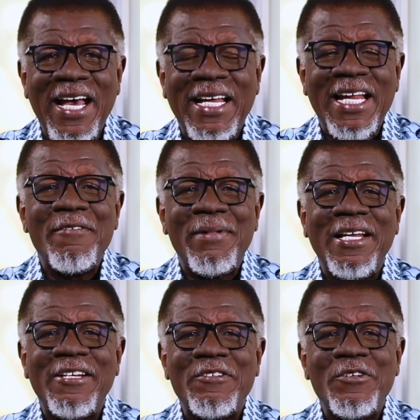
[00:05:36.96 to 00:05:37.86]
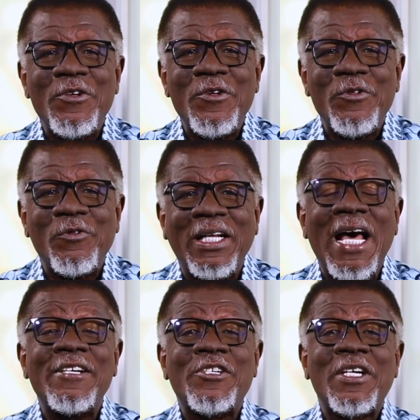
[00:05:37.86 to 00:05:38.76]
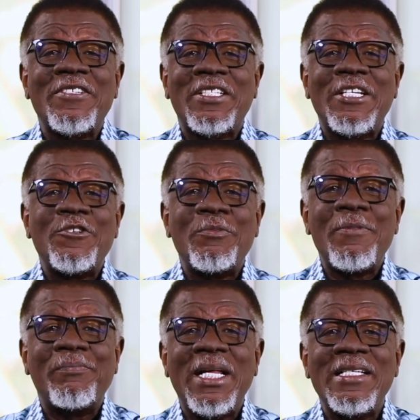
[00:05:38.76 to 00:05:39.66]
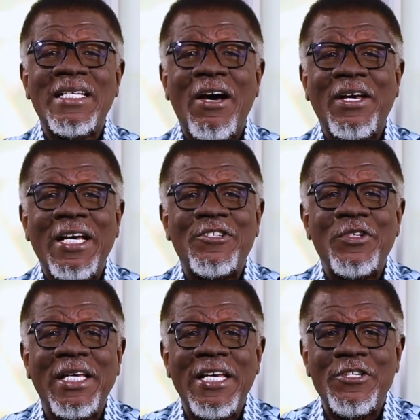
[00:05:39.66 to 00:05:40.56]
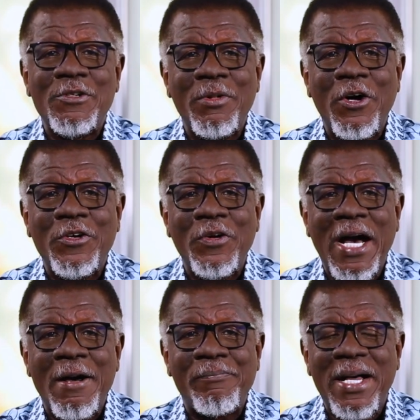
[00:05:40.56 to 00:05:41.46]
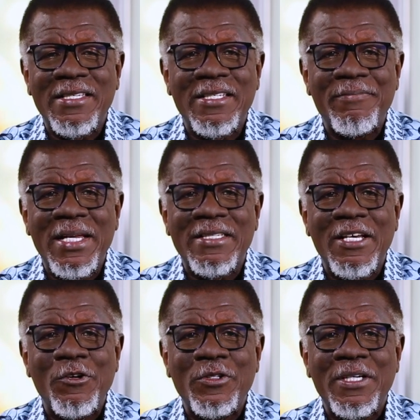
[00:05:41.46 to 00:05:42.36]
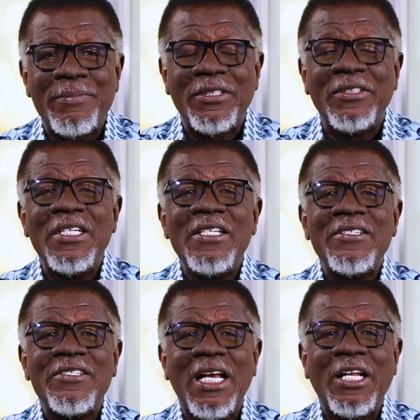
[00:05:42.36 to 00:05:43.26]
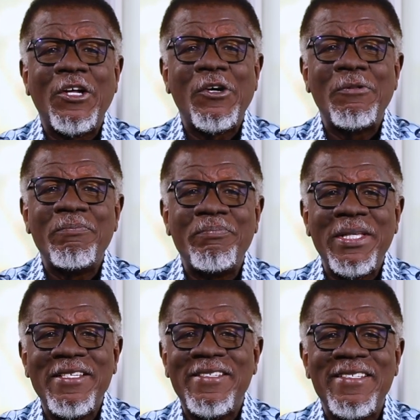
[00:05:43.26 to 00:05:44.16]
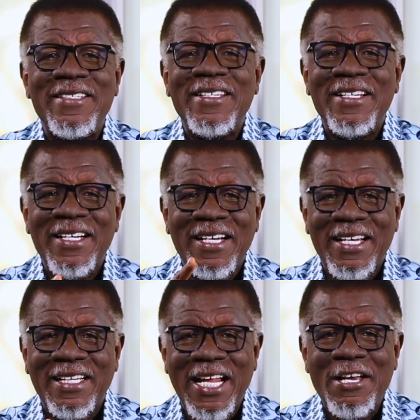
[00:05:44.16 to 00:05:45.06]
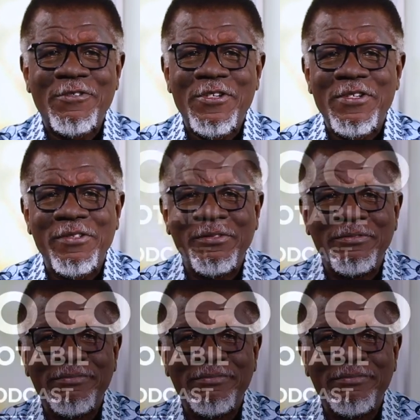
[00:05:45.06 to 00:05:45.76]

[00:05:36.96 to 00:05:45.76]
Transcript: and amen. Well, I trust that you've been blessed. I'll catch you again tomorrow. I'm Pastor Mensa Otabil. Shalom, peace, and life to you.